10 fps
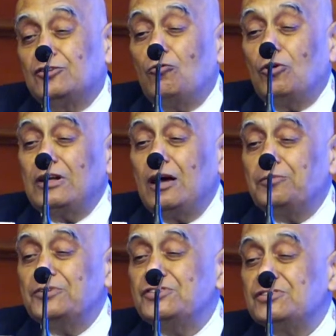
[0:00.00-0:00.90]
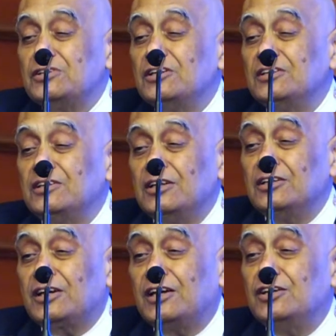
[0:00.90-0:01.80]
Now what happens
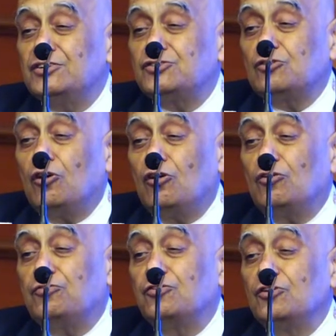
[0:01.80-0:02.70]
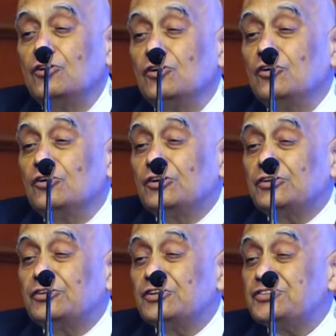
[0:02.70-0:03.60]
in the case of
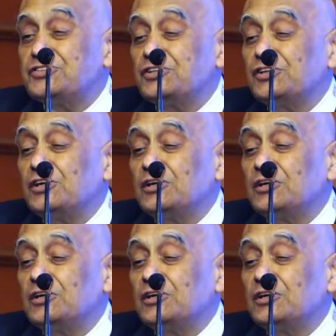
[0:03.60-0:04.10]
this